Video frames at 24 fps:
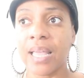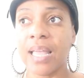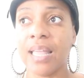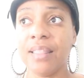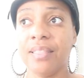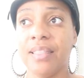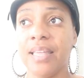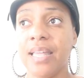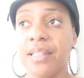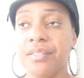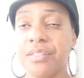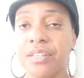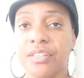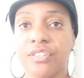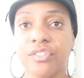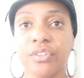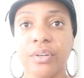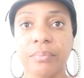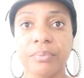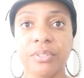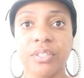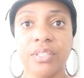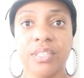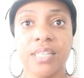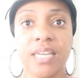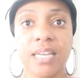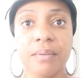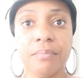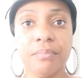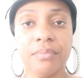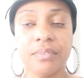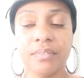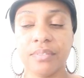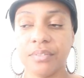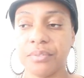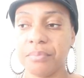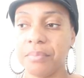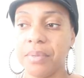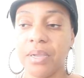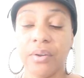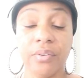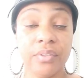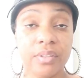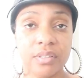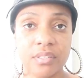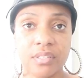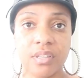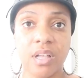And then the scripture came to me,
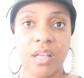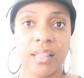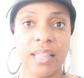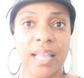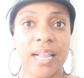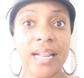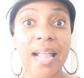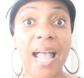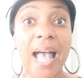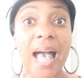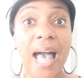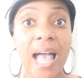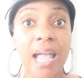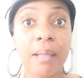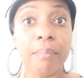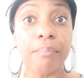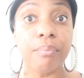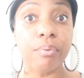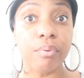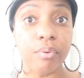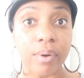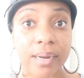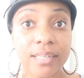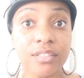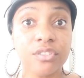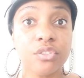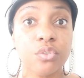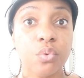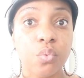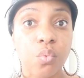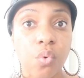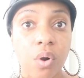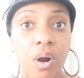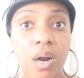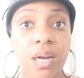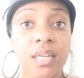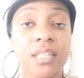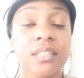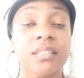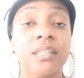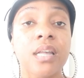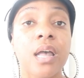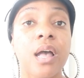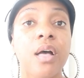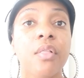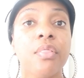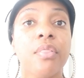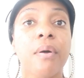or the song, like, I press towards
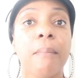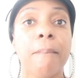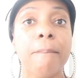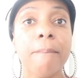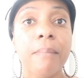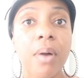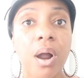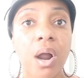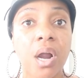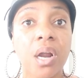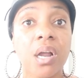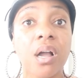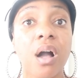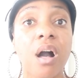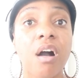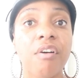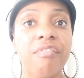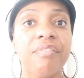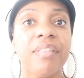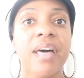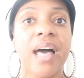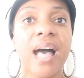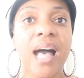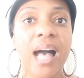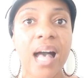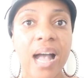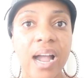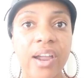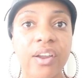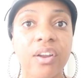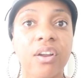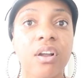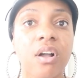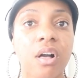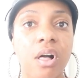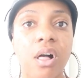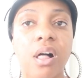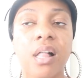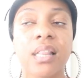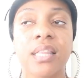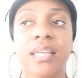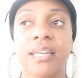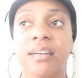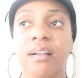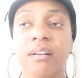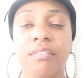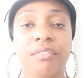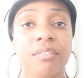the mark of the higher
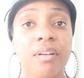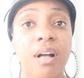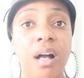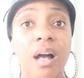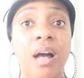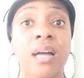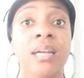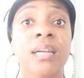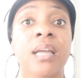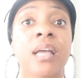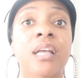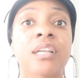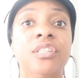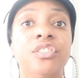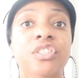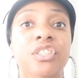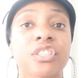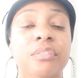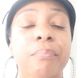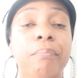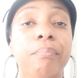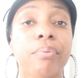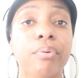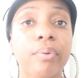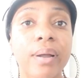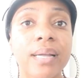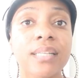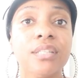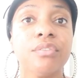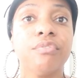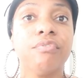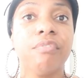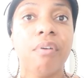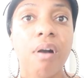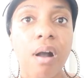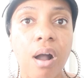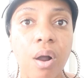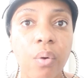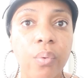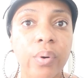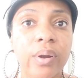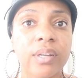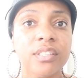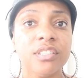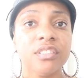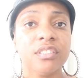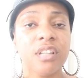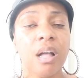calling of God. Just press
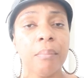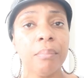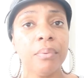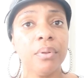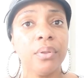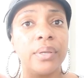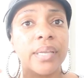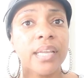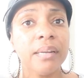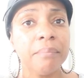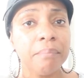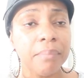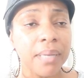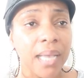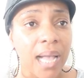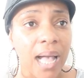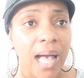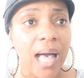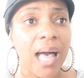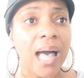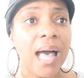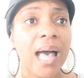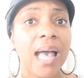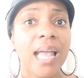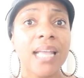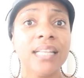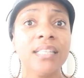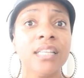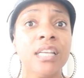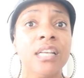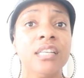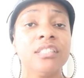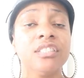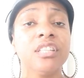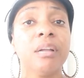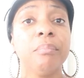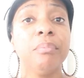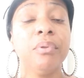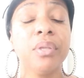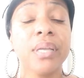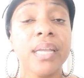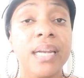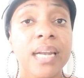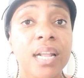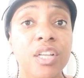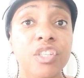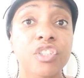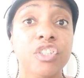forward. Stop looking behind. Stop
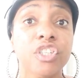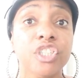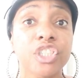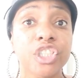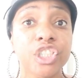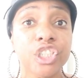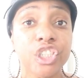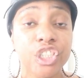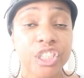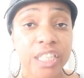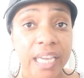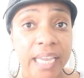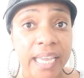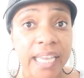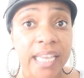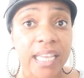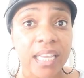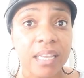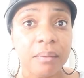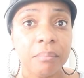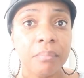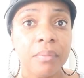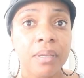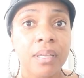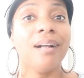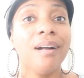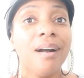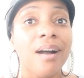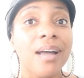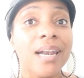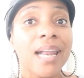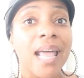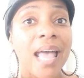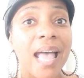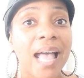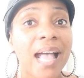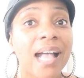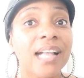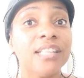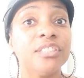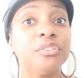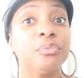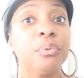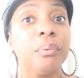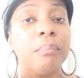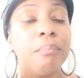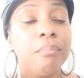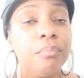looking at your shame. God
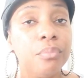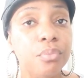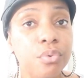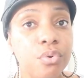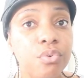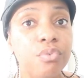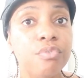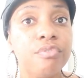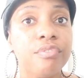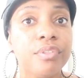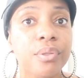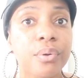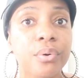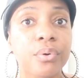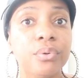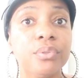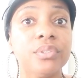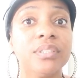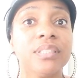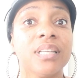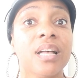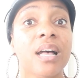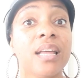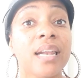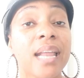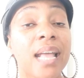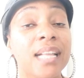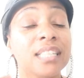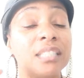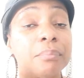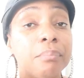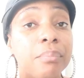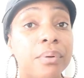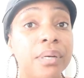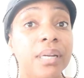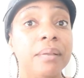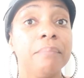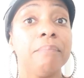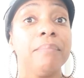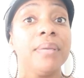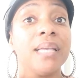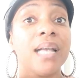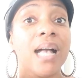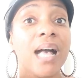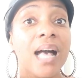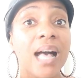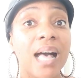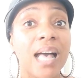has removed those. God has put it
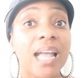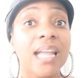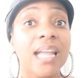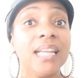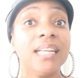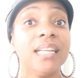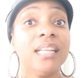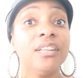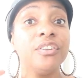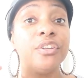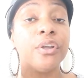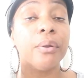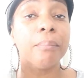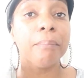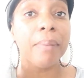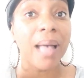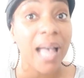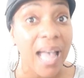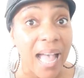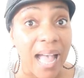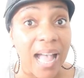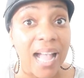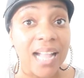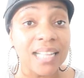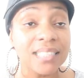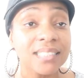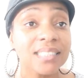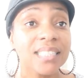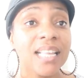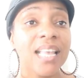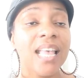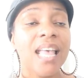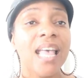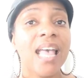behind in your past